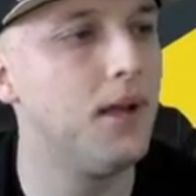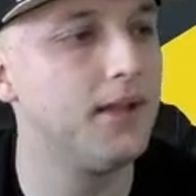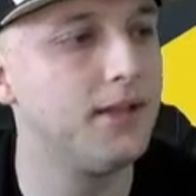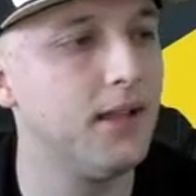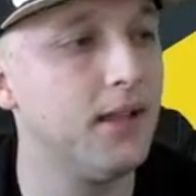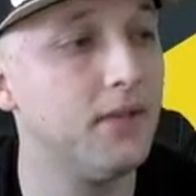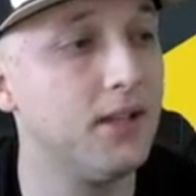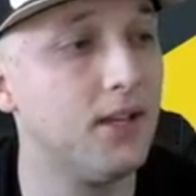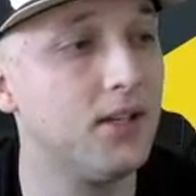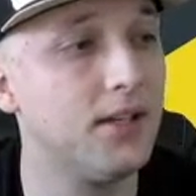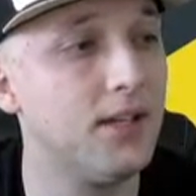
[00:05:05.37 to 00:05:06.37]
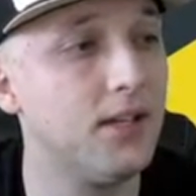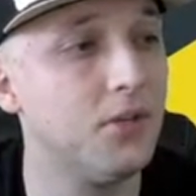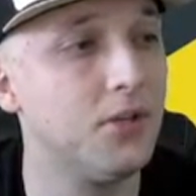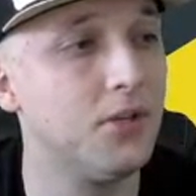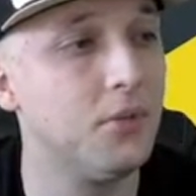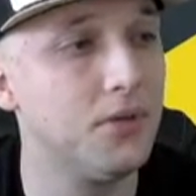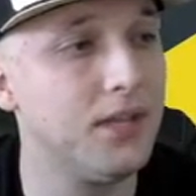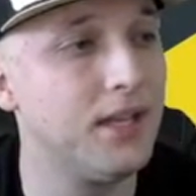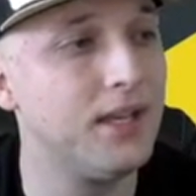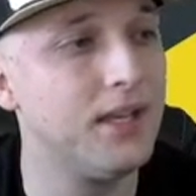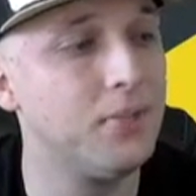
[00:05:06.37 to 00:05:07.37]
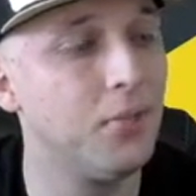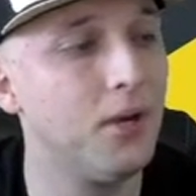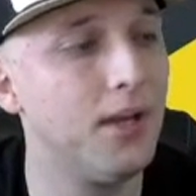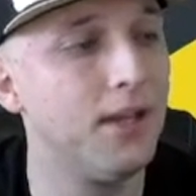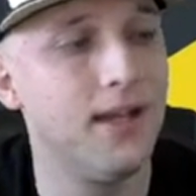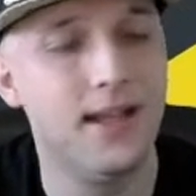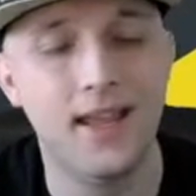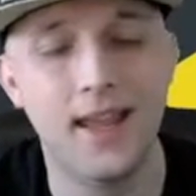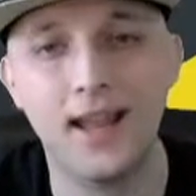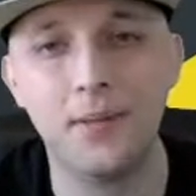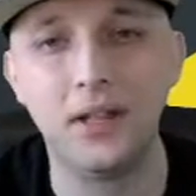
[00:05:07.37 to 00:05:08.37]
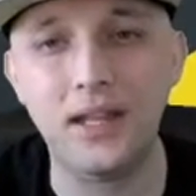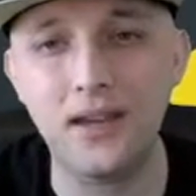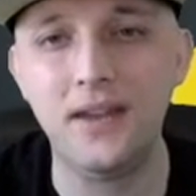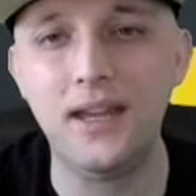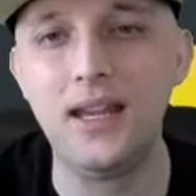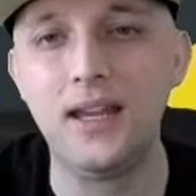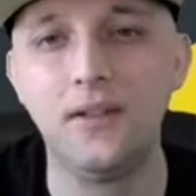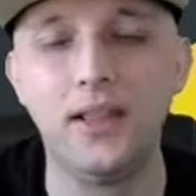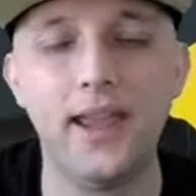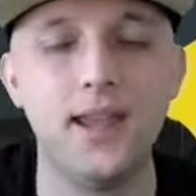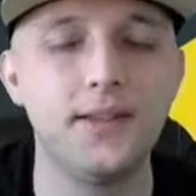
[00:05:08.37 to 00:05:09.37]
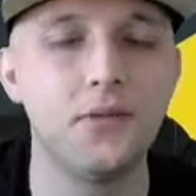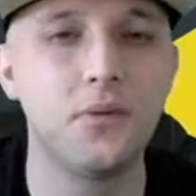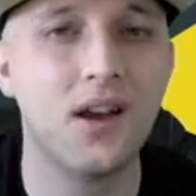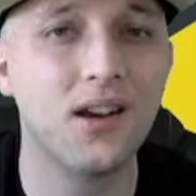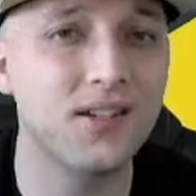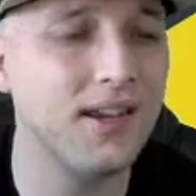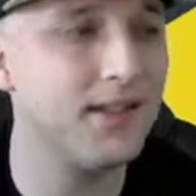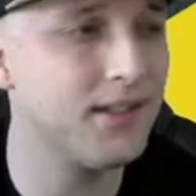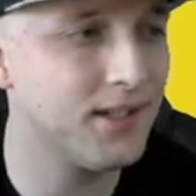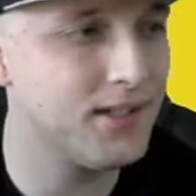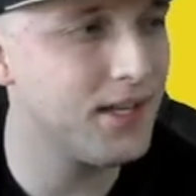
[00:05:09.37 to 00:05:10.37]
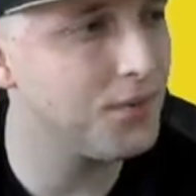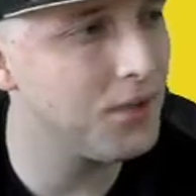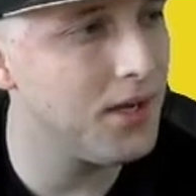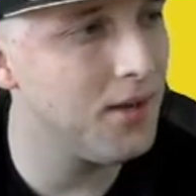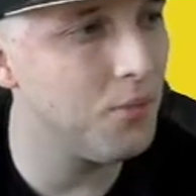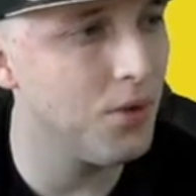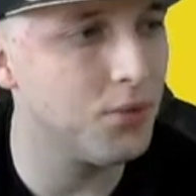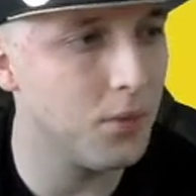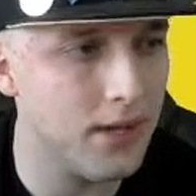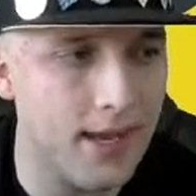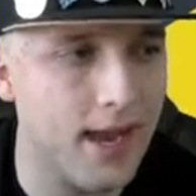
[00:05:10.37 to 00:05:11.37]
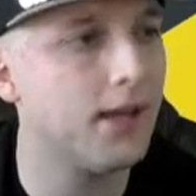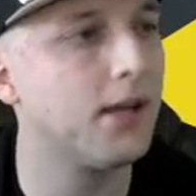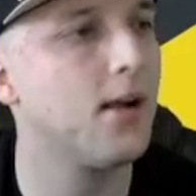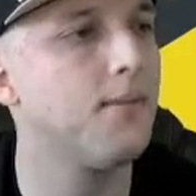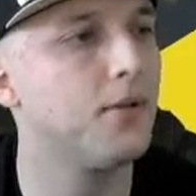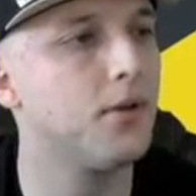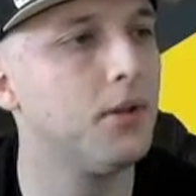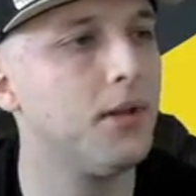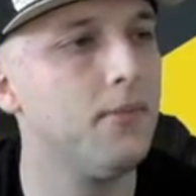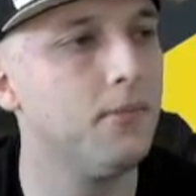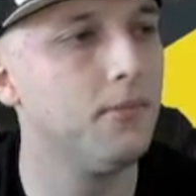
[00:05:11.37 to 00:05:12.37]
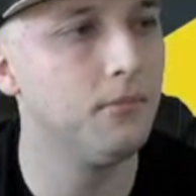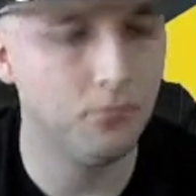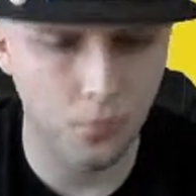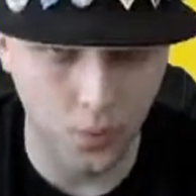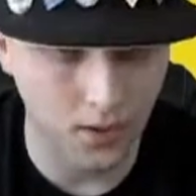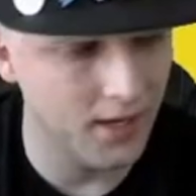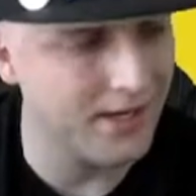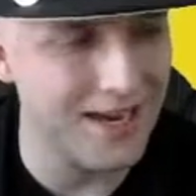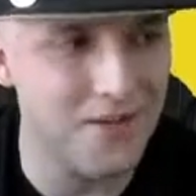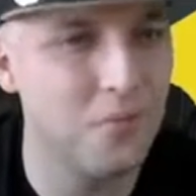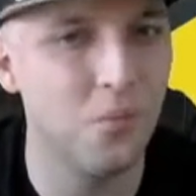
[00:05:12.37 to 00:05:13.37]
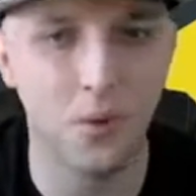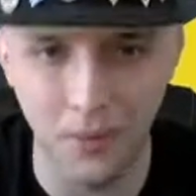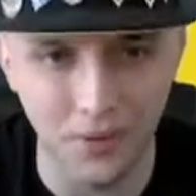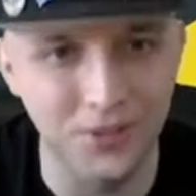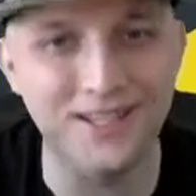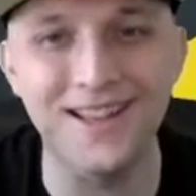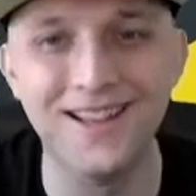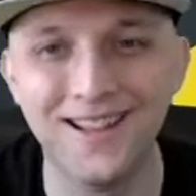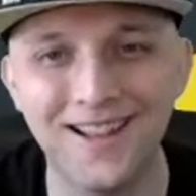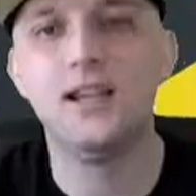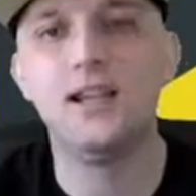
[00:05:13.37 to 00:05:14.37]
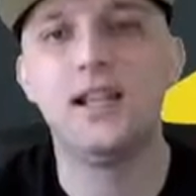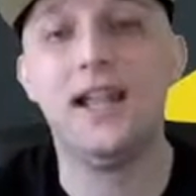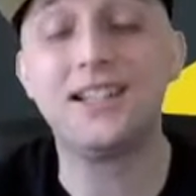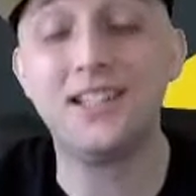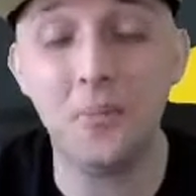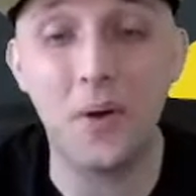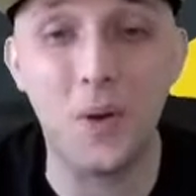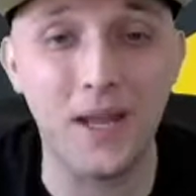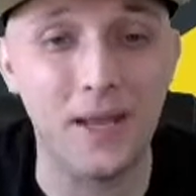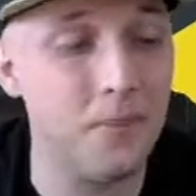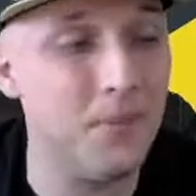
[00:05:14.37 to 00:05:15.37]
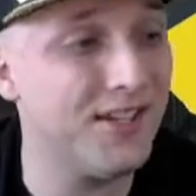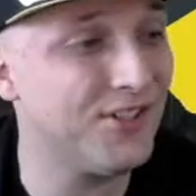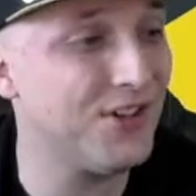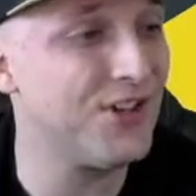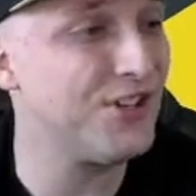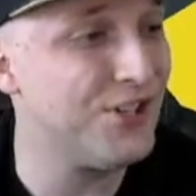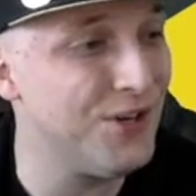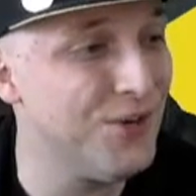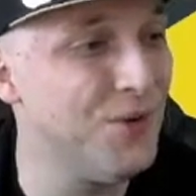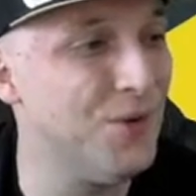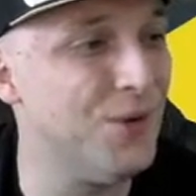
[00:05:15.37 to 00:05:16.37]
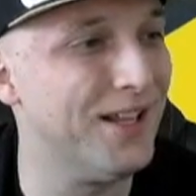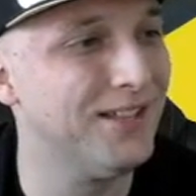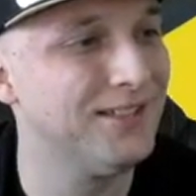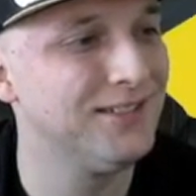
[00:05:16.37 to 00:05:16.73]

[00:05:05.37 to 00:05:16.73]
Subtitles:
I still have the Giratina, which is boosted at this point, and I believe he lands a Rock Slide successfully, which we tank comfortably. We're boosted. The next opponent, Mr. Dude.